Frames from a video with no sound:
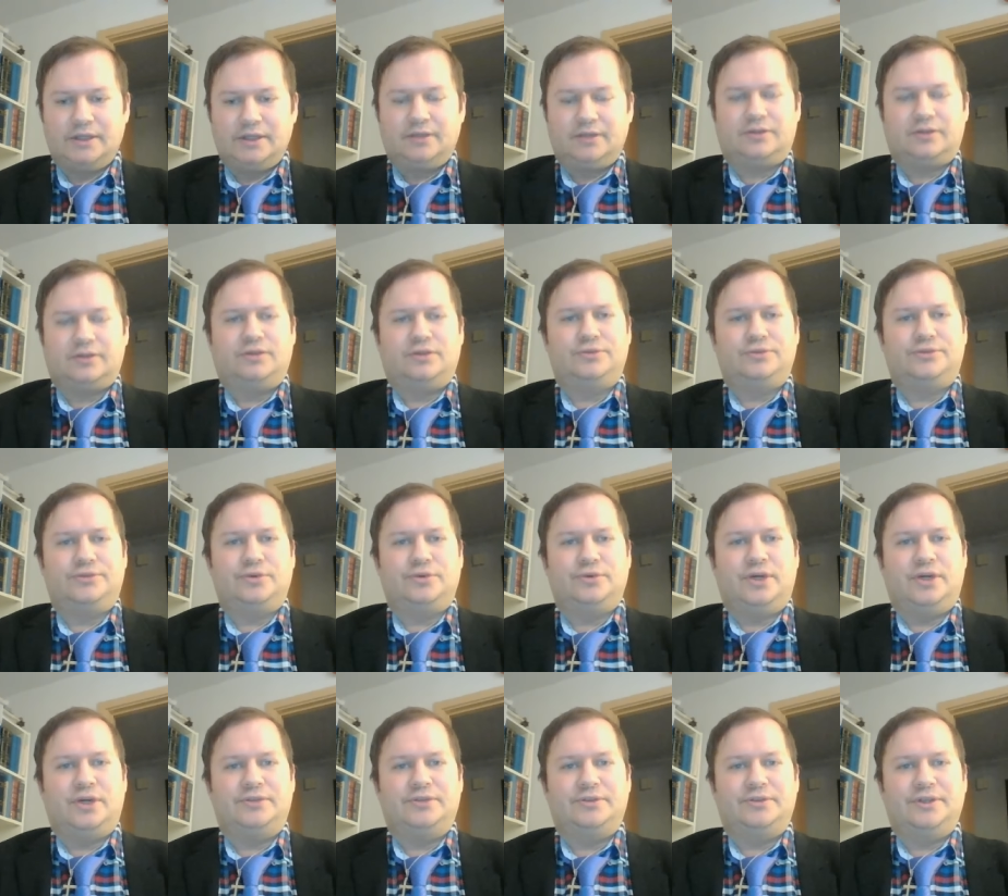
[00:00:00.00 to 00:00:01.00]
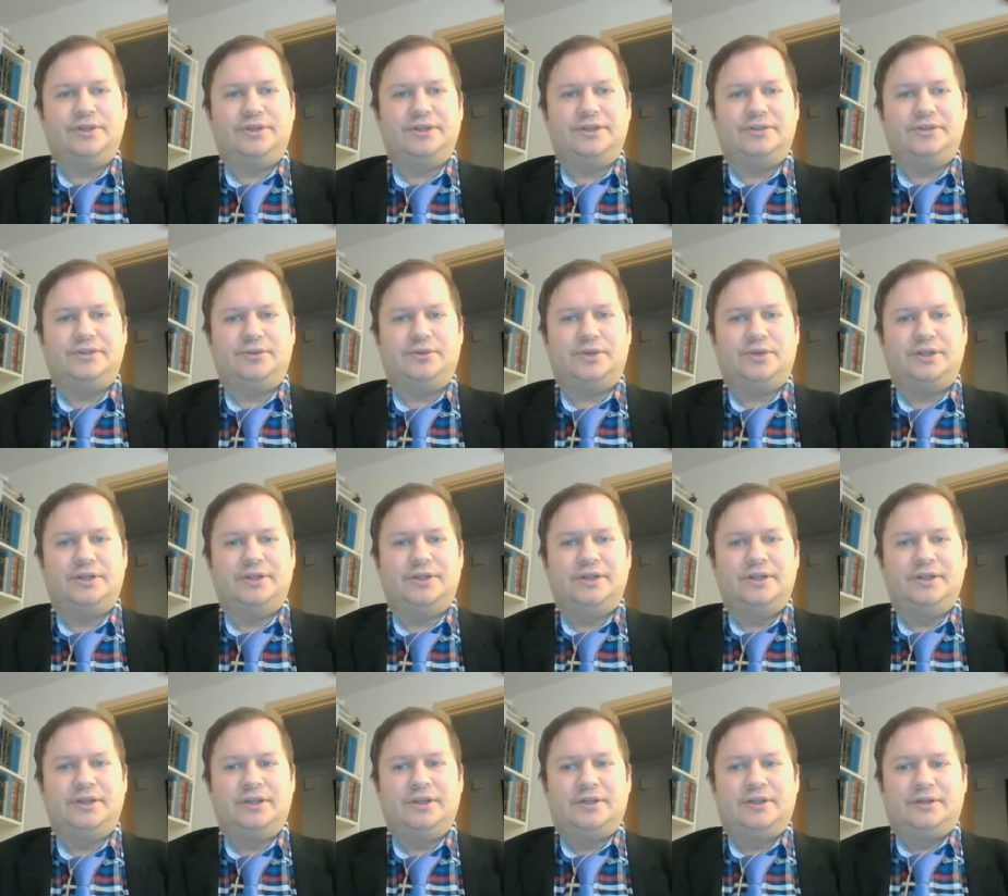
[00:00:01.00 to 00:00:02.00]
Code 291
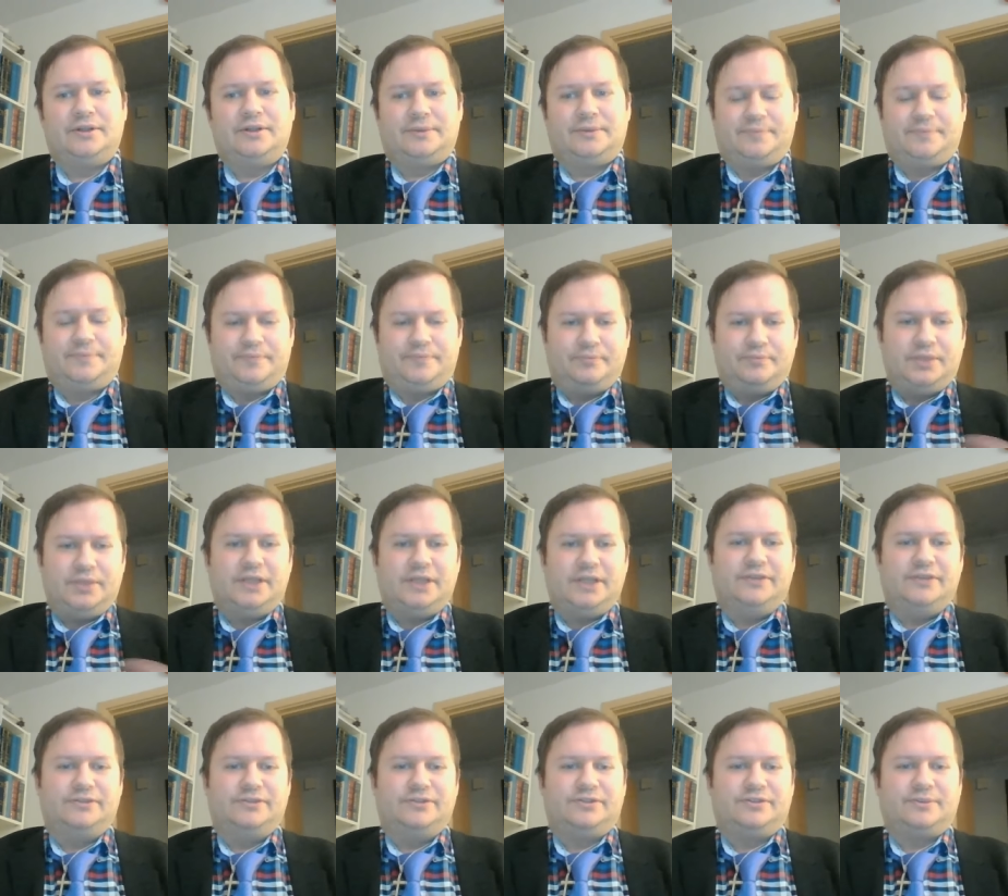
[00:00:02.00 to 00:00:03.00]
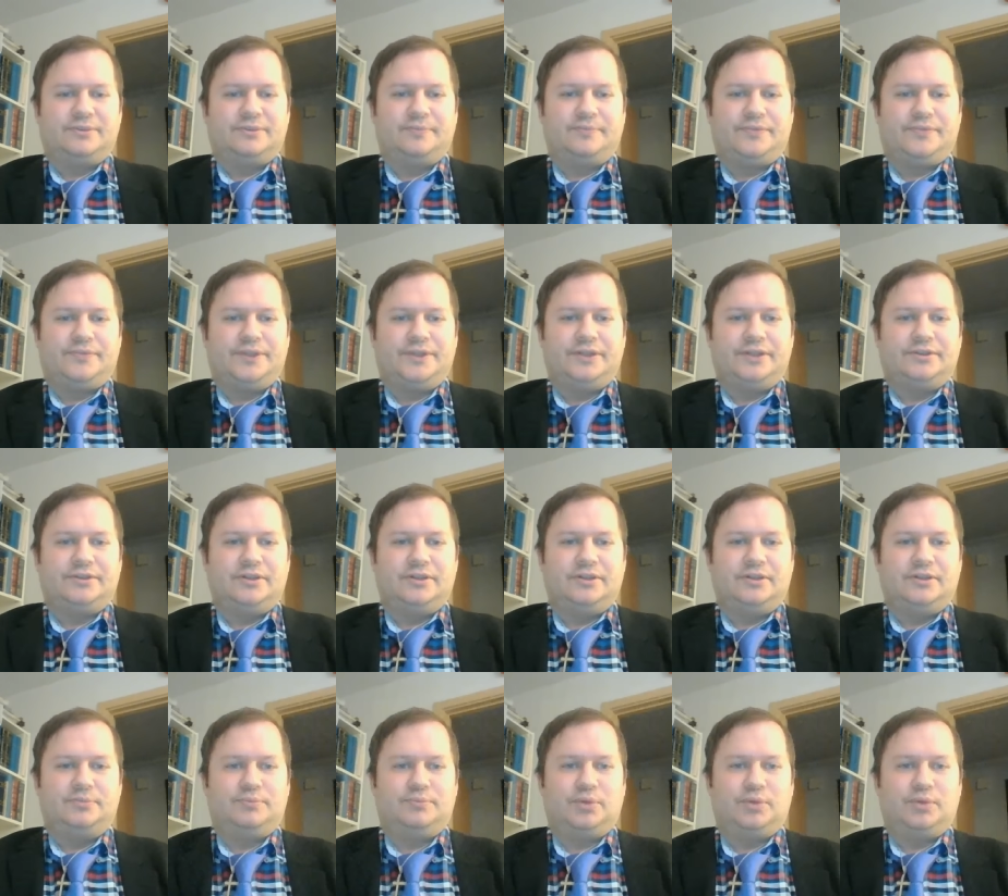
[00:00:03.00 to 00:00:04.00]
means that
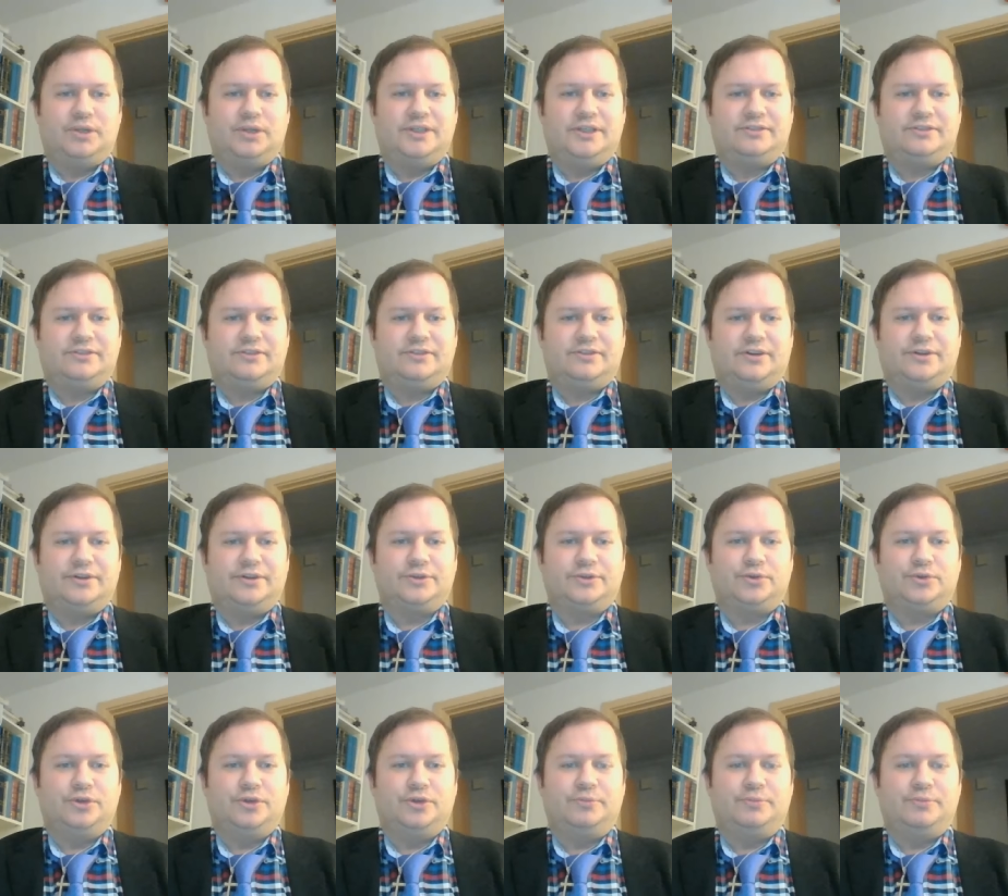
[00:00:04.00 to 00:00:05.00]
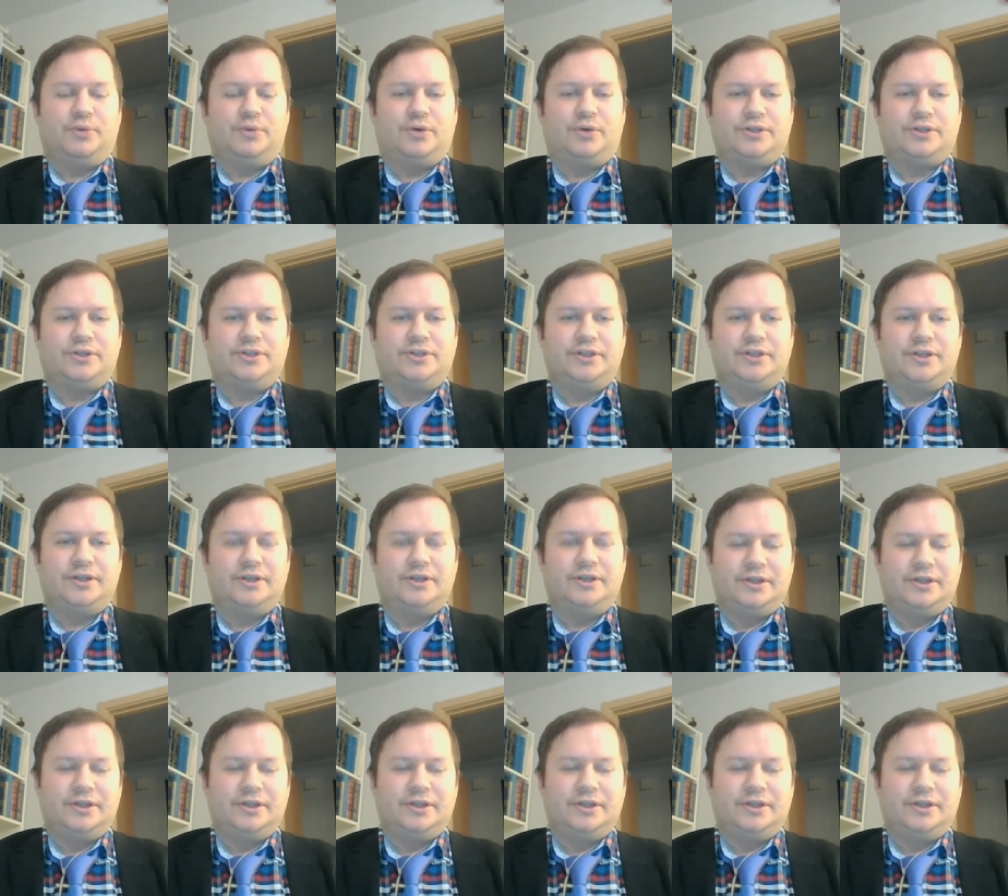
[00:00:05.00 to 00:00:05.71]
the police are not to report uh,